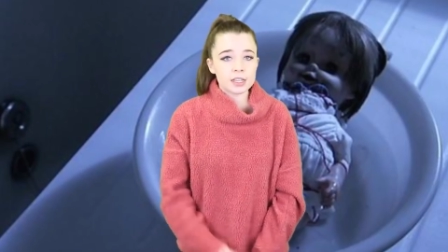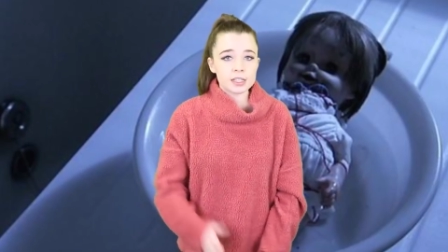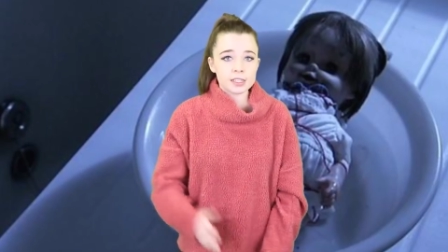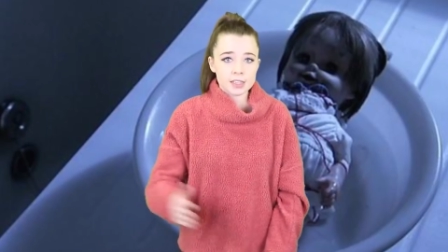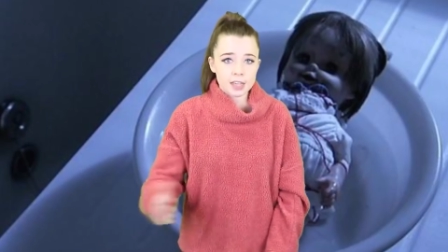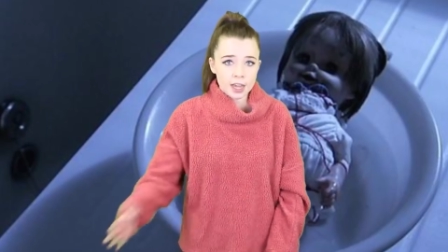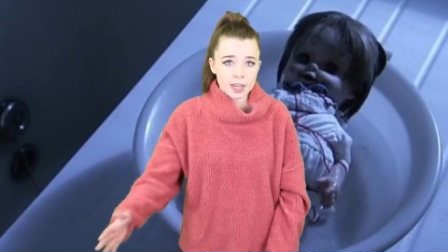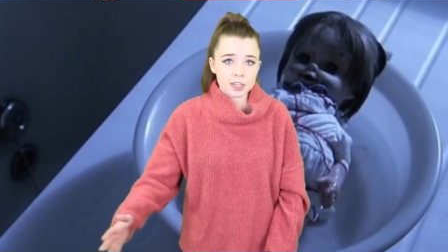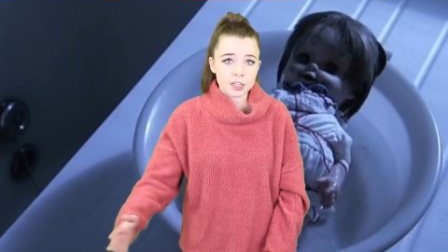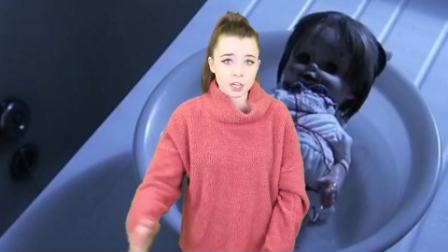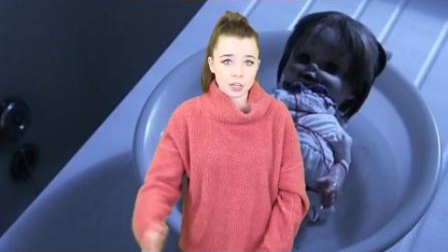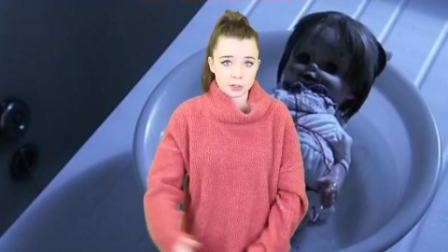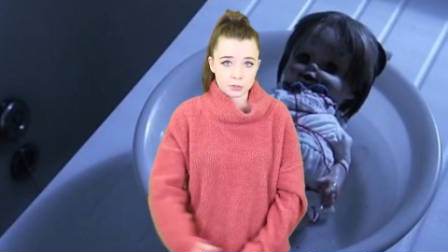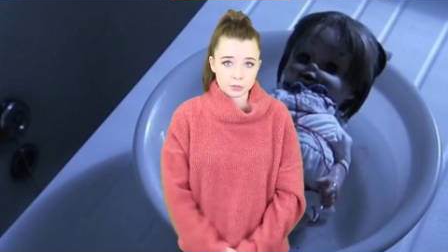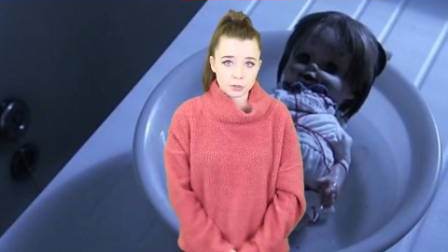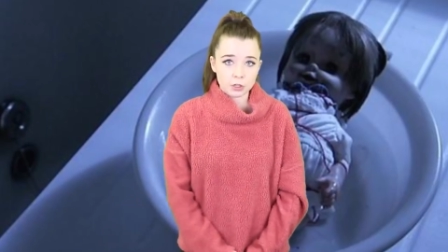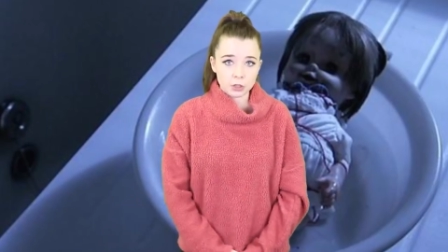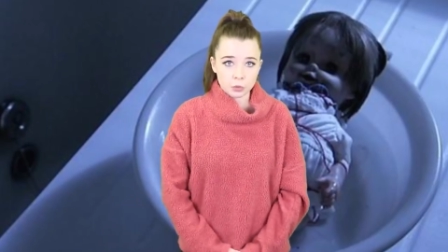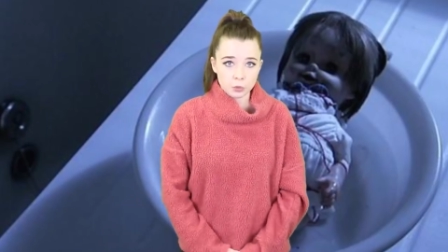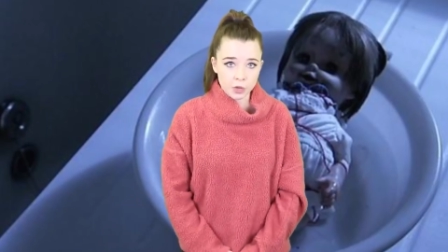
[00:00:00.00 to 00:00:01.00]
Side
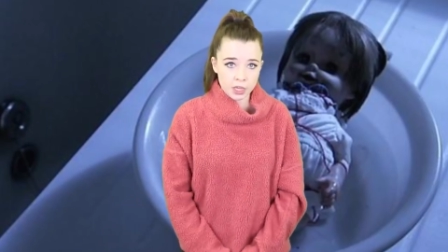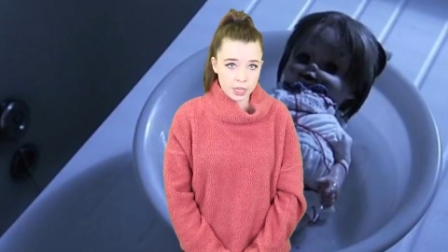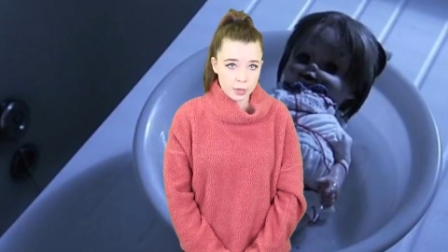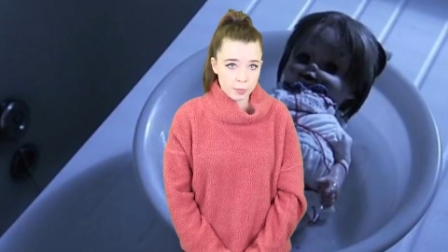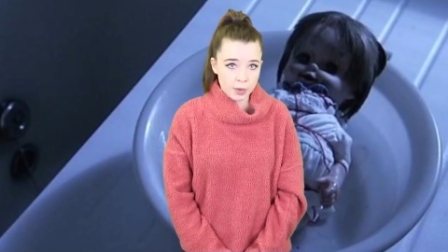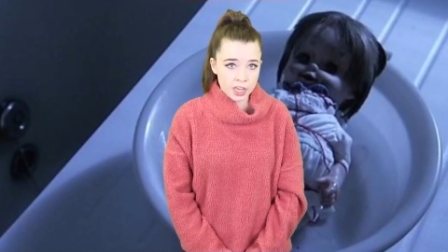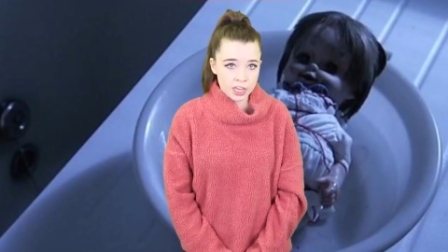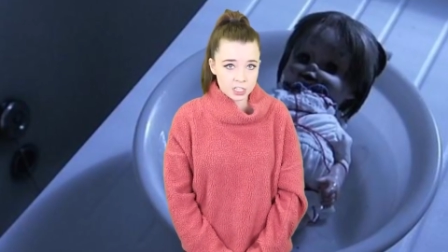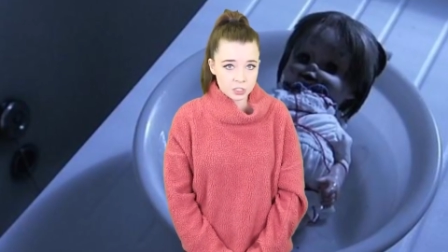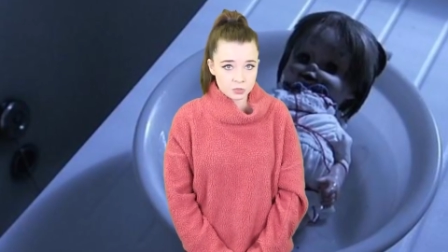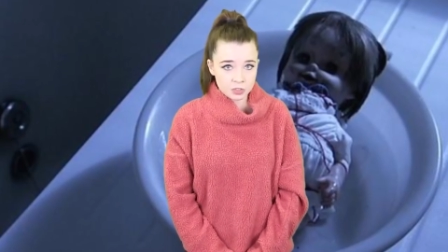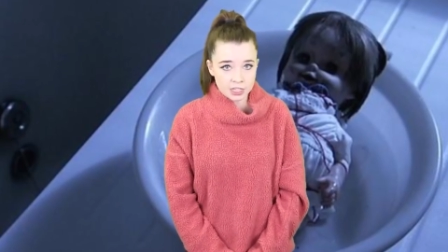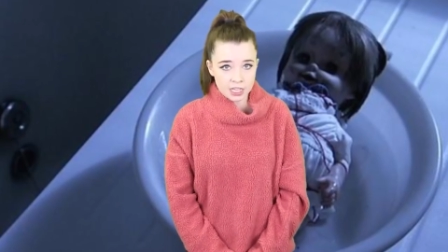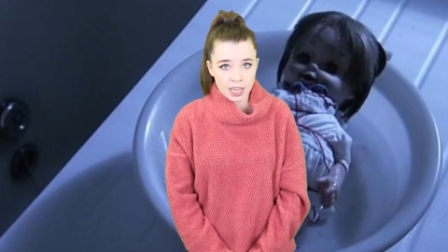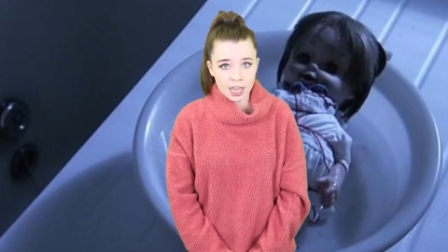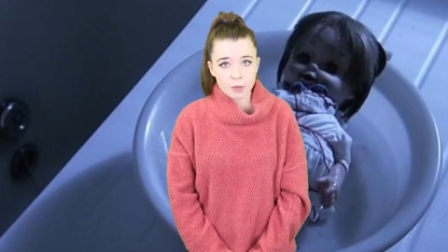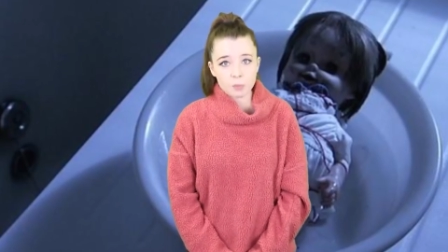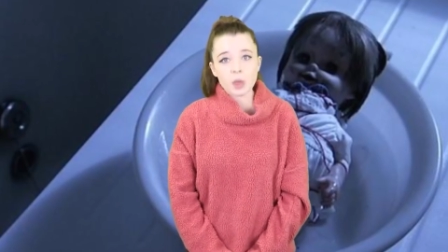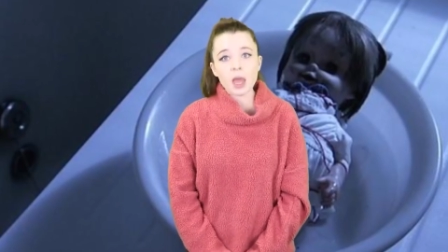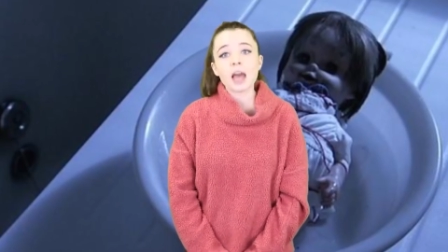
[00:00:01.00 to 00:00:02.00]
note, on the wiki page for the
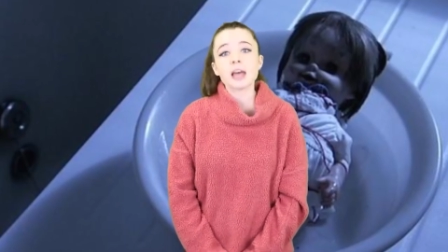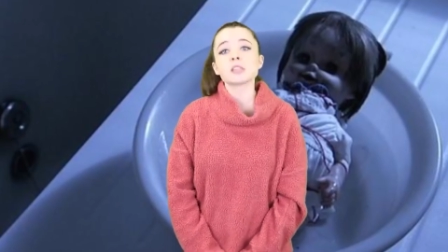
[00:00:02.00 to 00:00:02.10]
game it